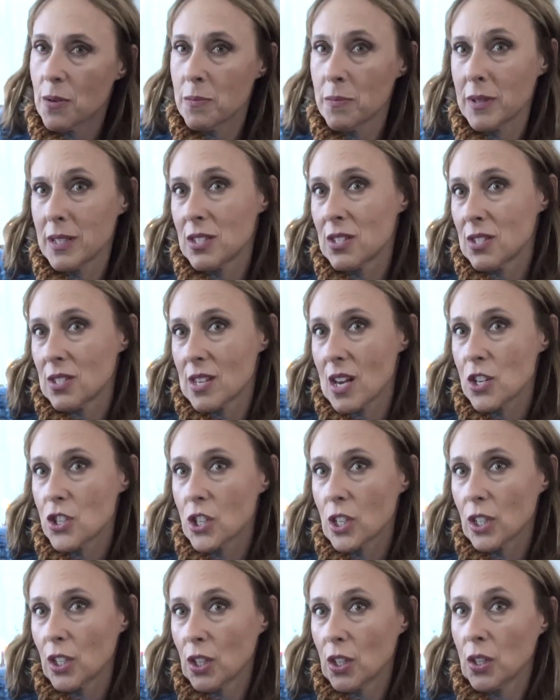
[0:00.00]
be such a
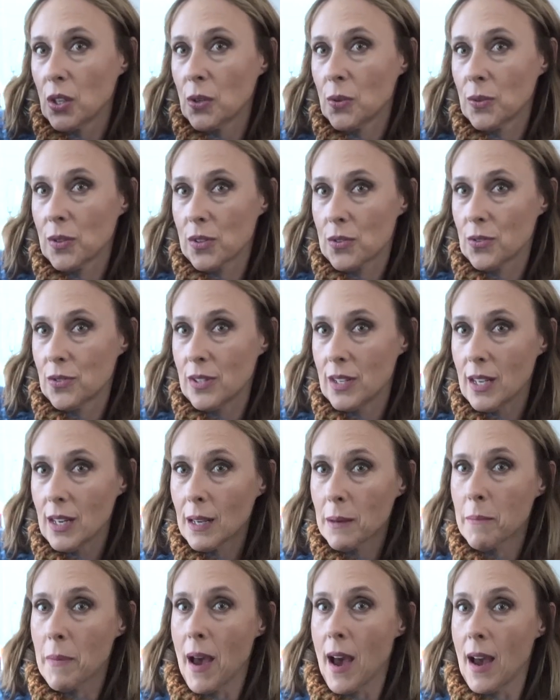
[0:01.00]
cute little
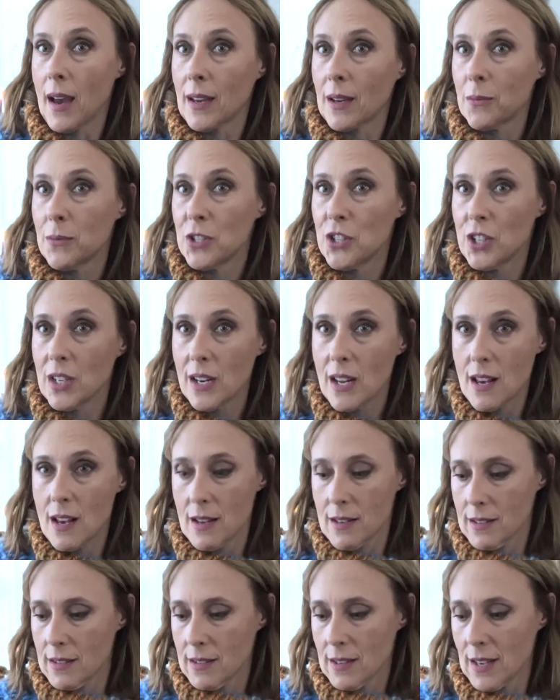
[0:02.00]
knitting bag, which it
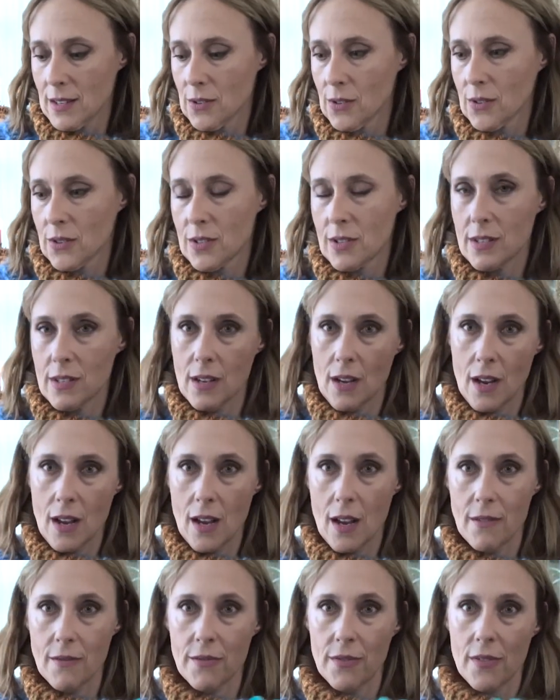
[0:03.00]
is. As you can see, I
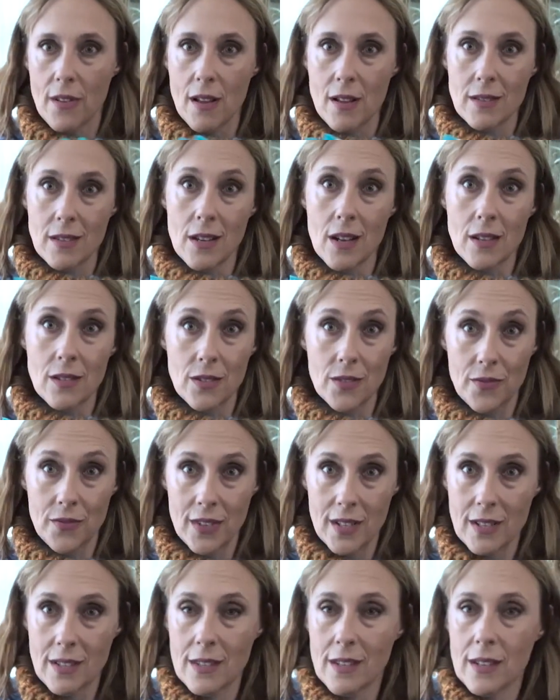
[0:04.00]
have tons of
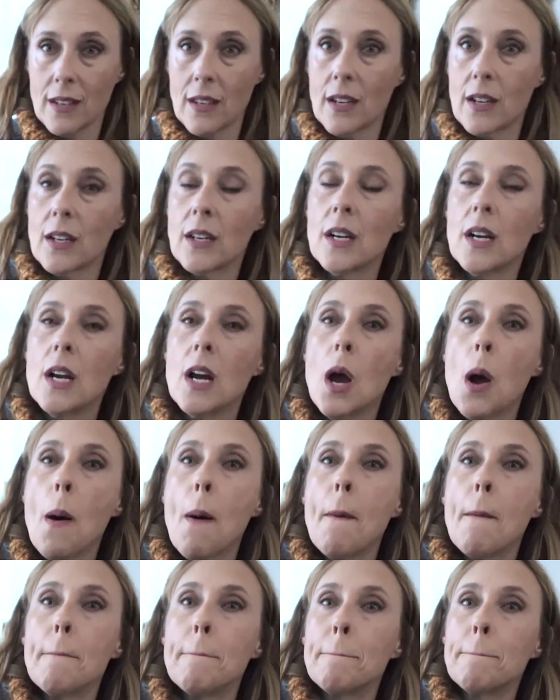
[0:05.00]
knits in here.
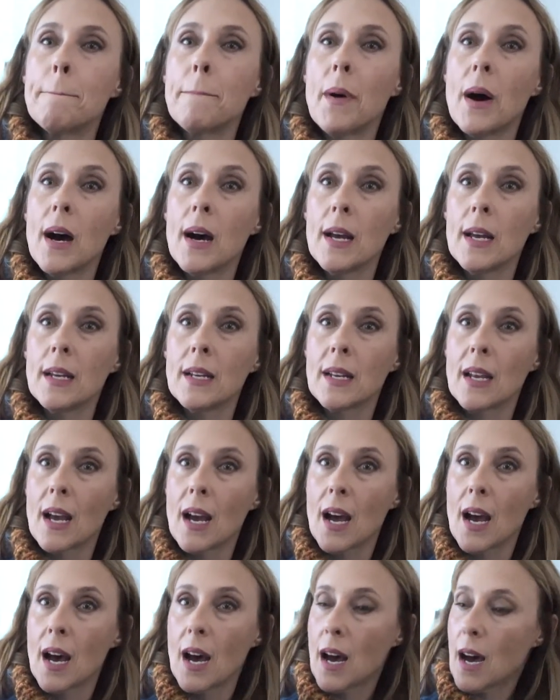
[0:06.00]
But
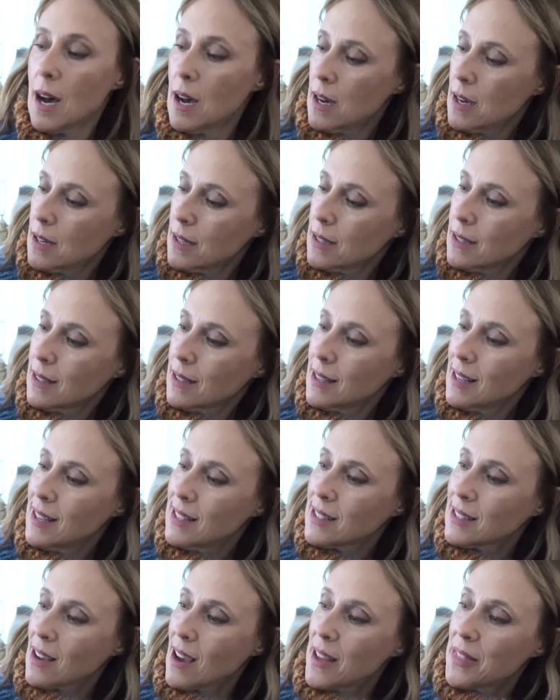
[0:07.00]

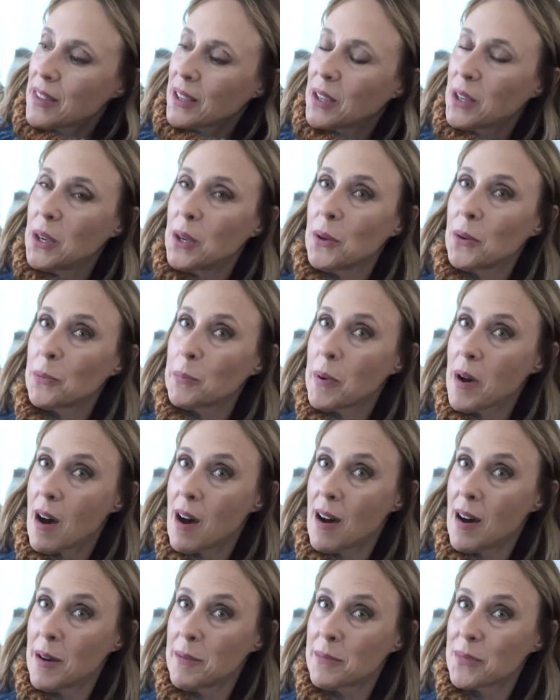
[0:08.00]
it's got the cute
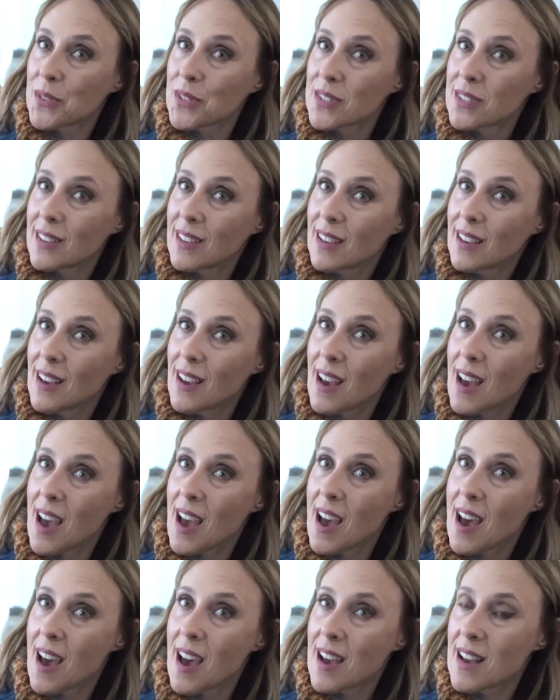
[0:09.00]
poms.
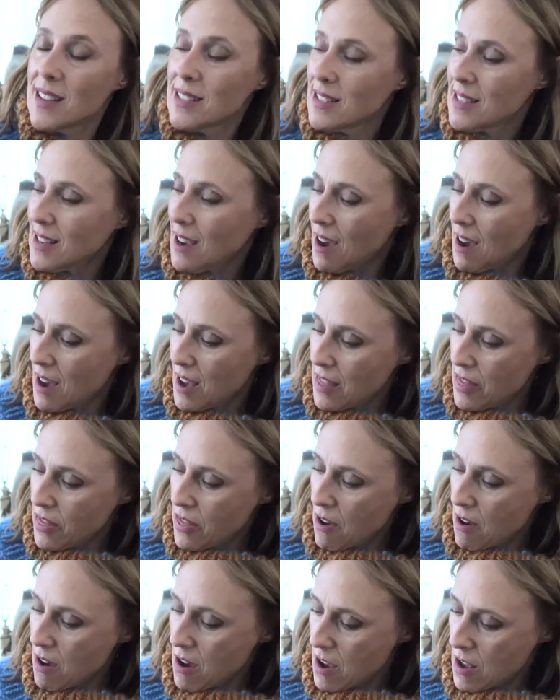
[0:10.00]
And I
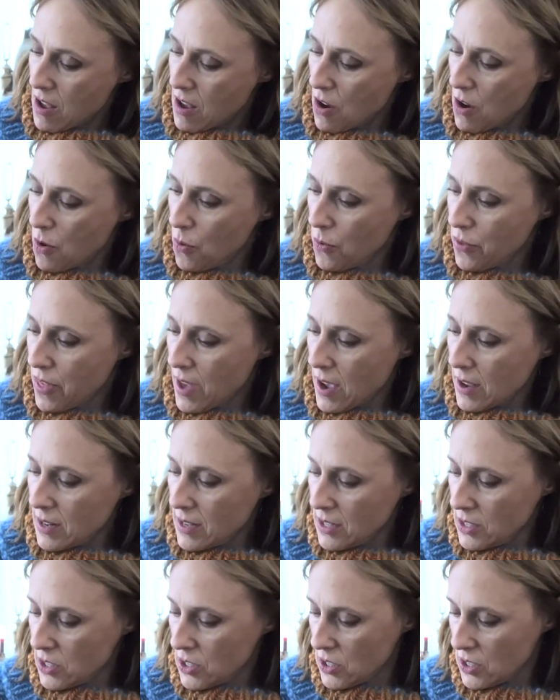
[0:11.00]
thought, oh, that
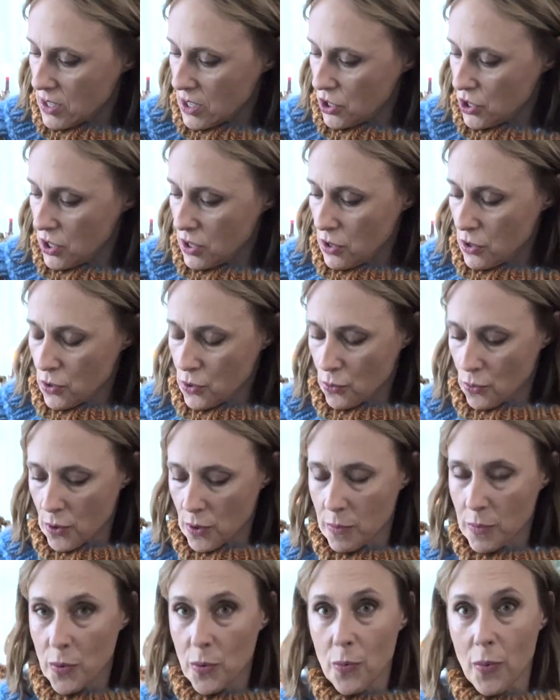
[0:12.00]
is such an
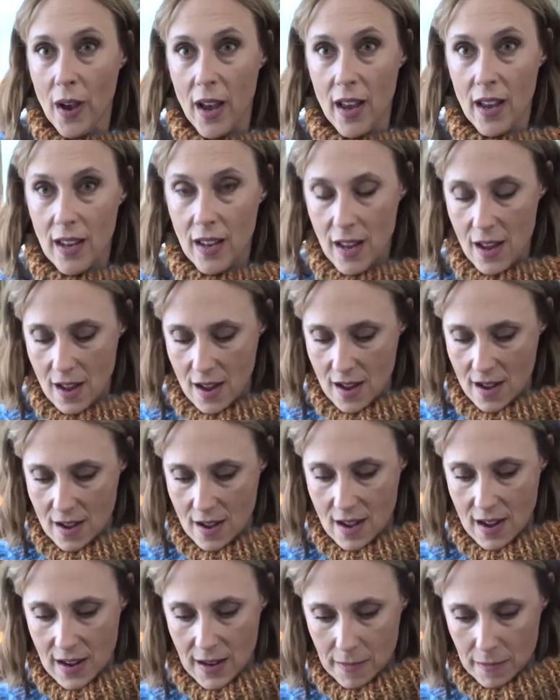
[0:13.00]
adorable way
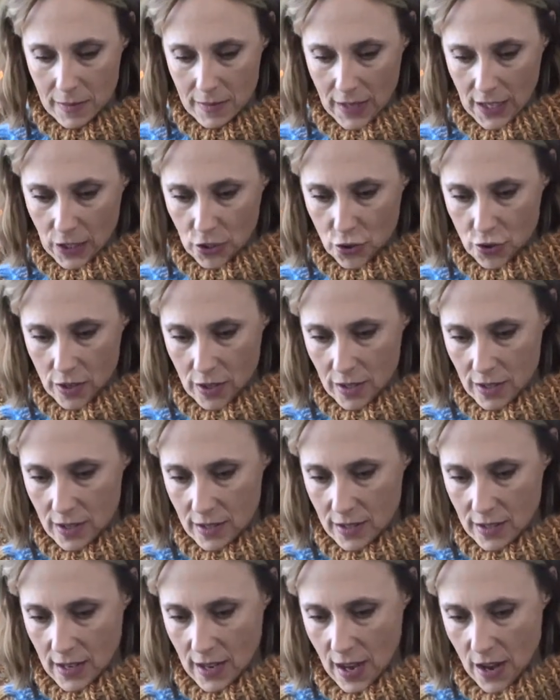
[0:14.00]
And I'm like trying to
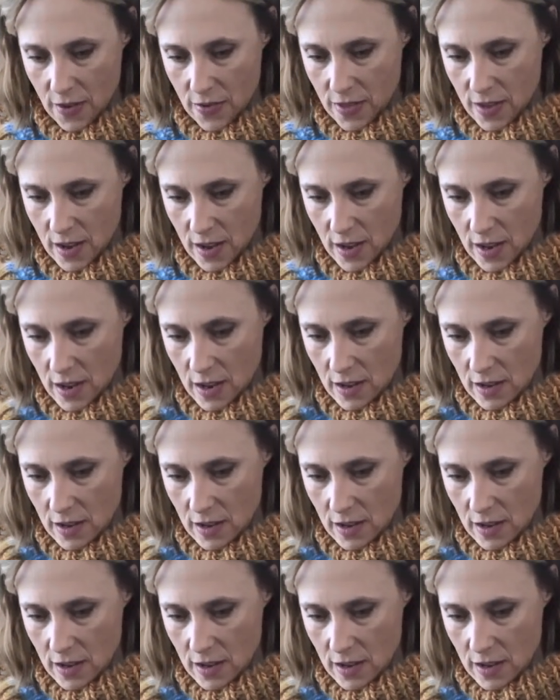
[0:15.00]
see how they